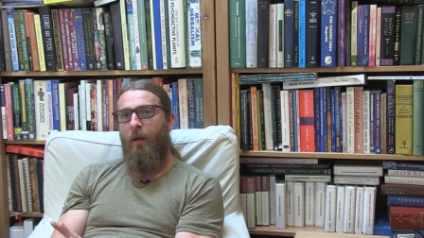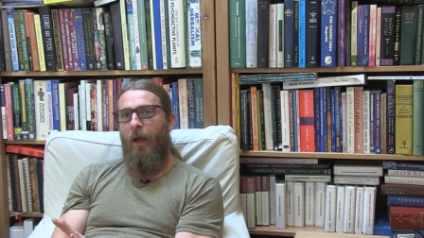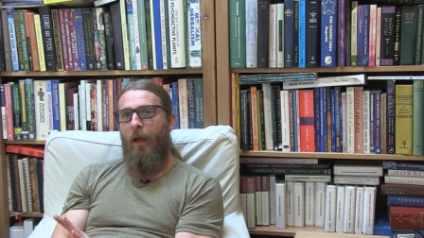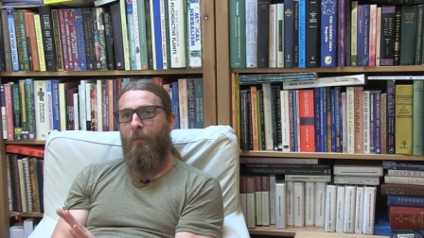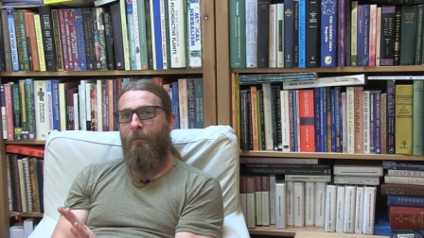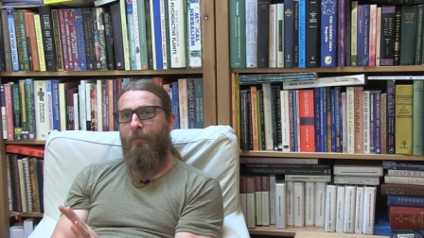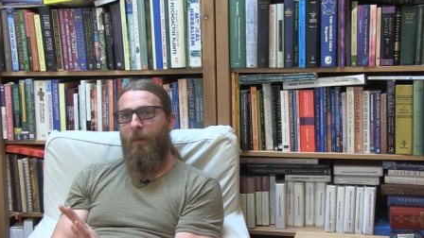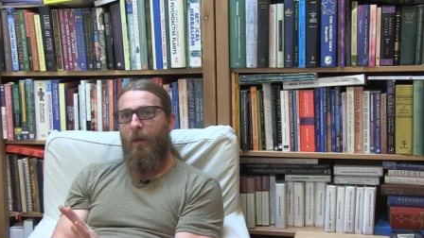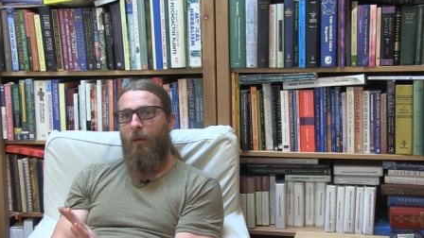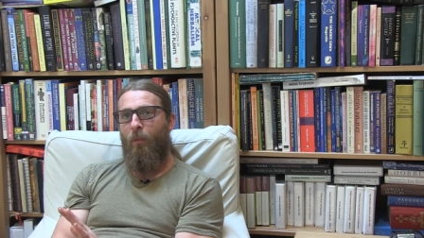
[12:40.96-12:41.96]
um,
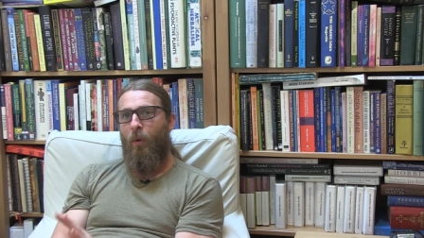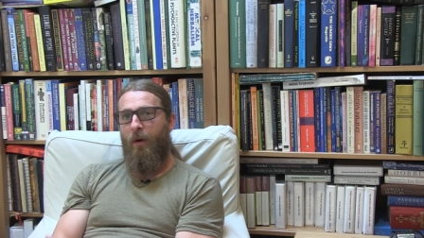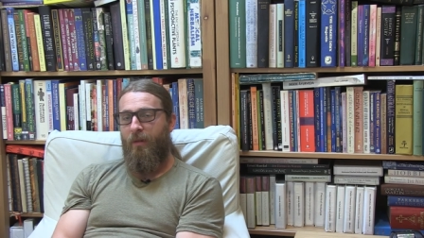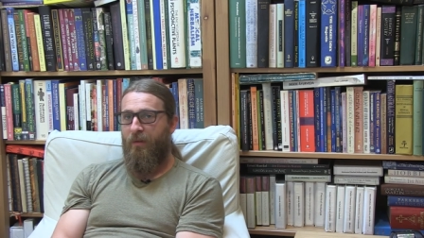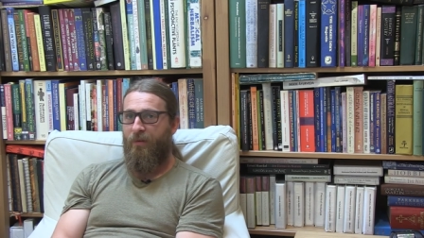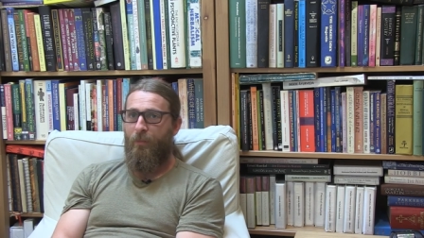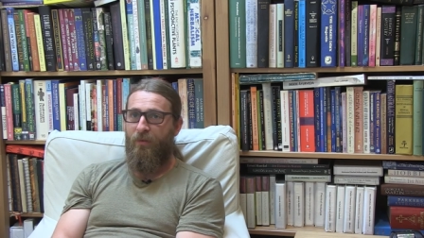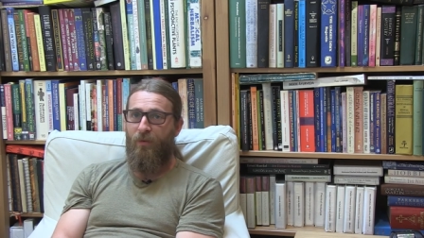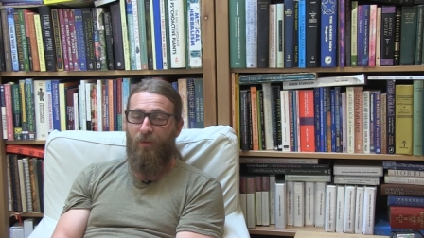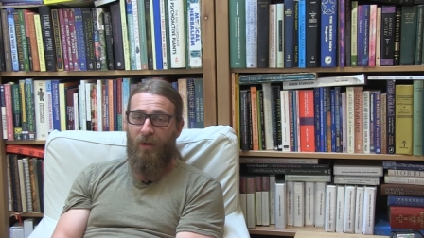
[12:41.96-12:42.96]
one of the
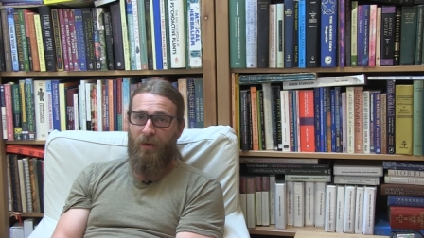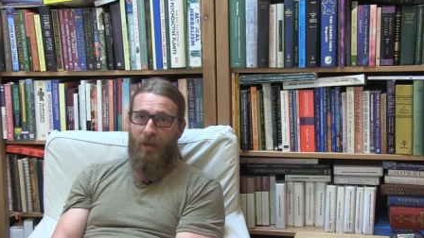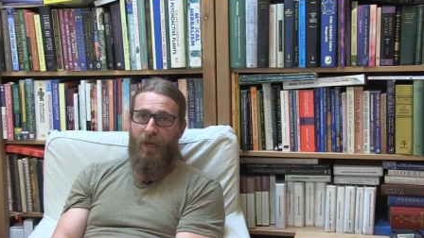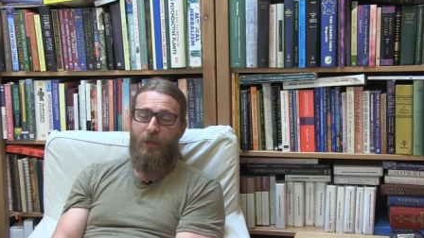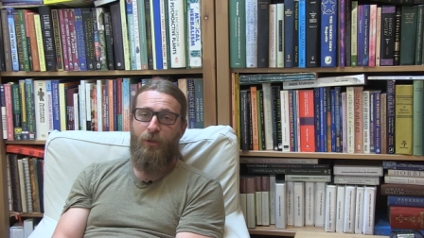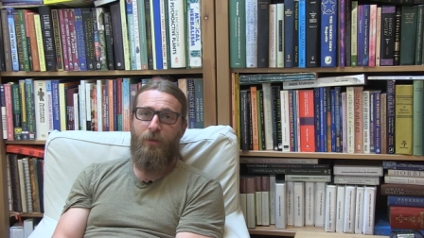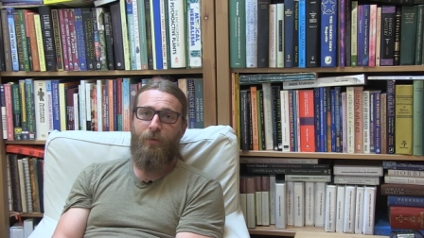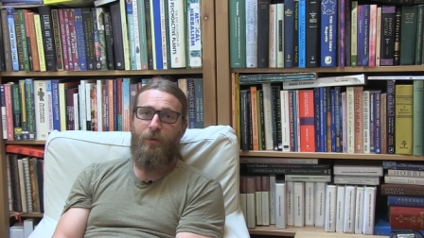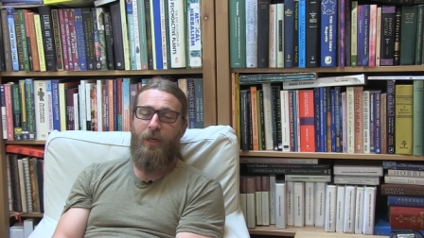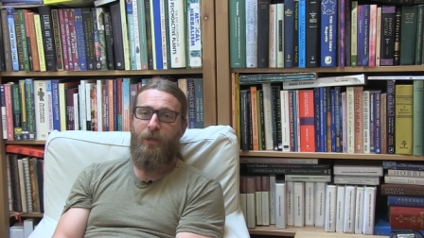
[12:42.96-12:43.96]
specific indications
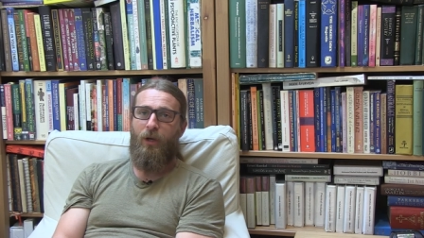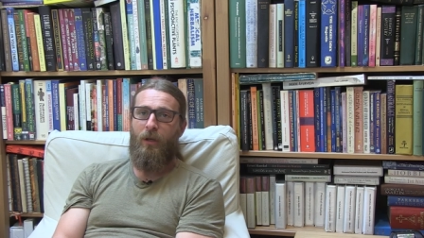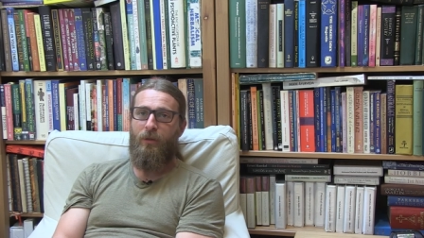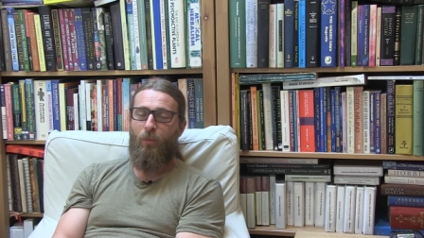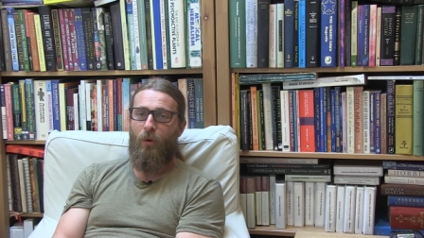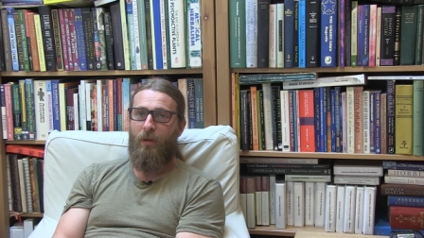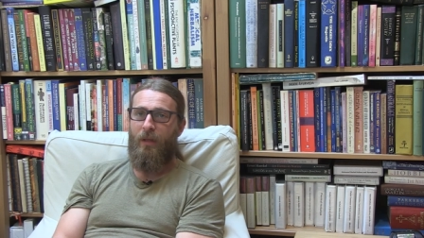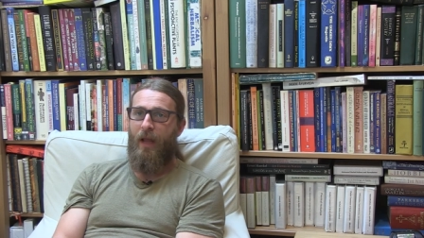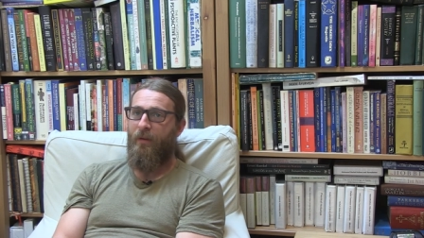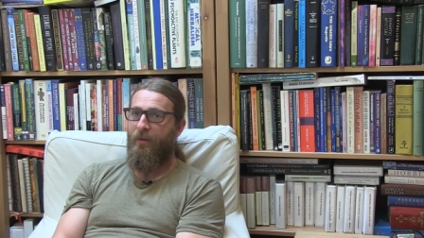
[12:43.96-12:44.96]
for St. John's wort.
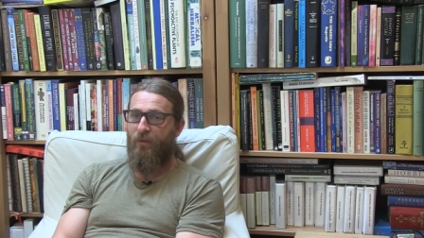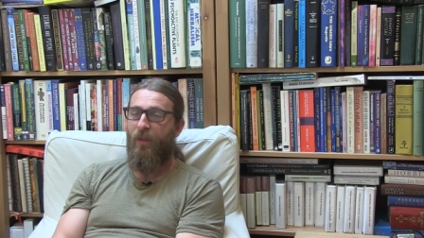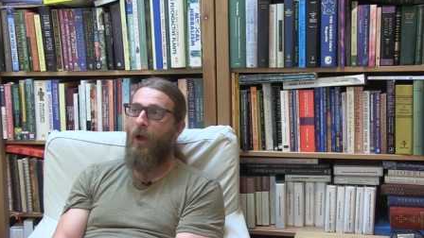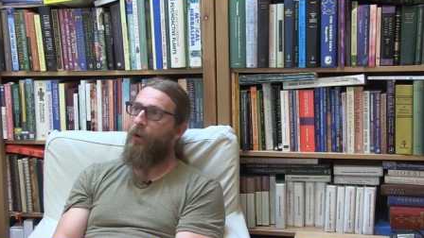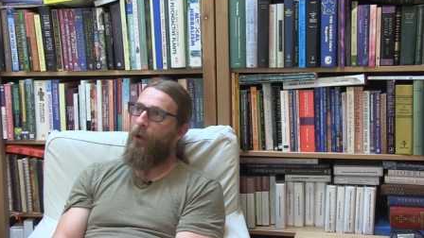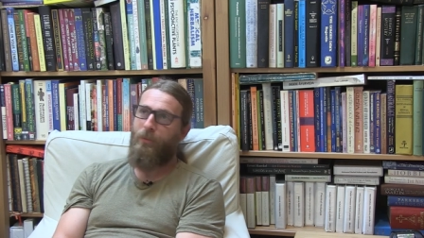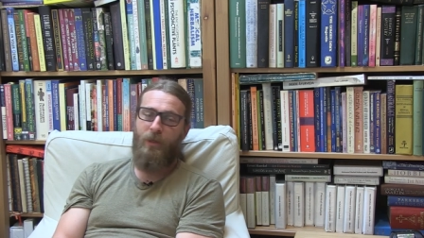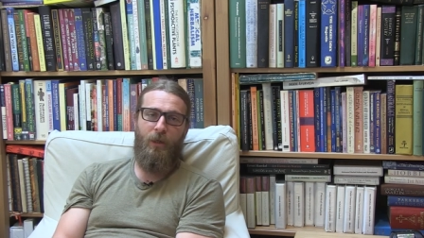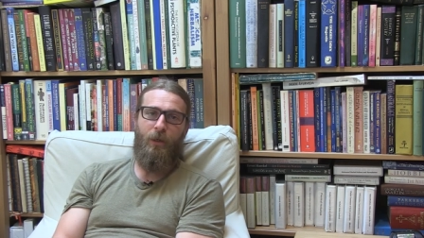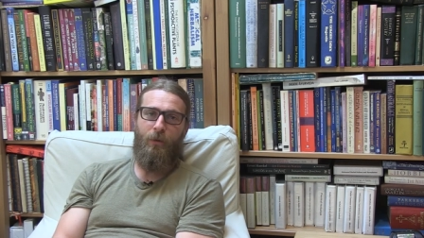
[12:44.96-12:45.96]
That is the herb
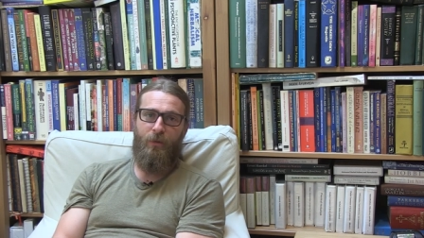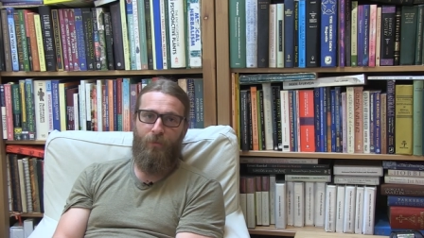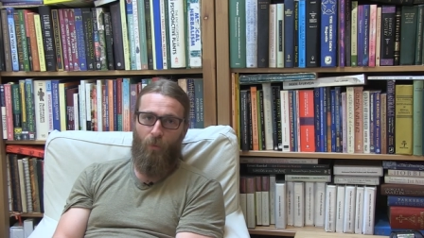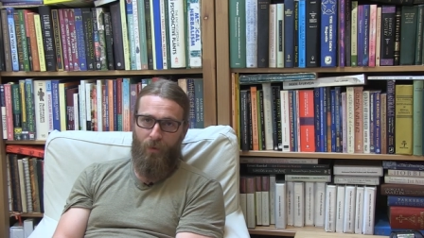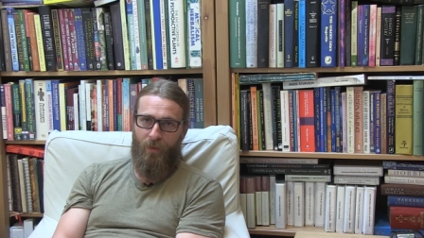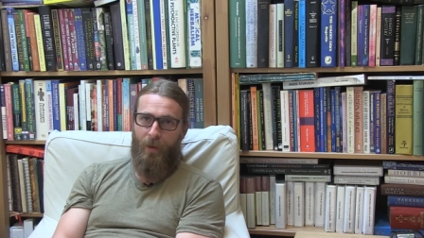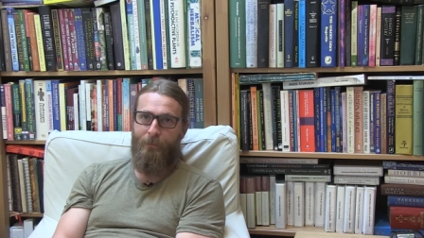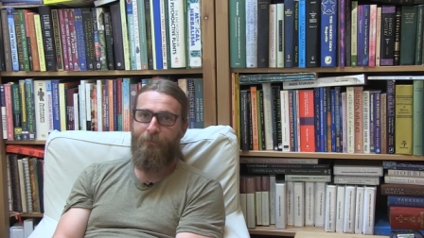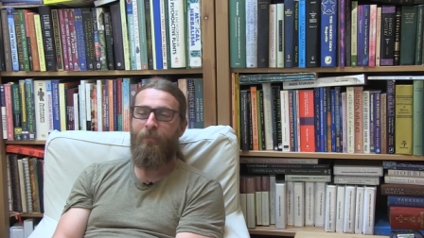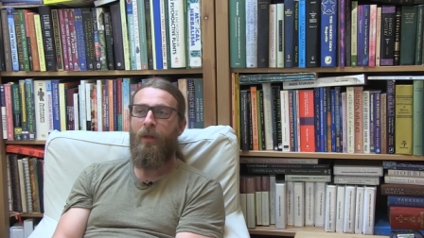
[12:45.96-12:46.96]
to use for
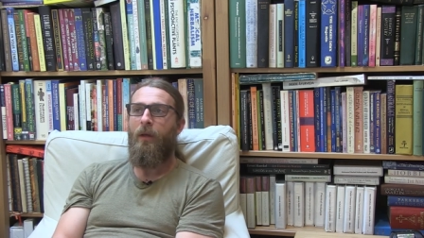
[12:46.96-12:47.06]
them.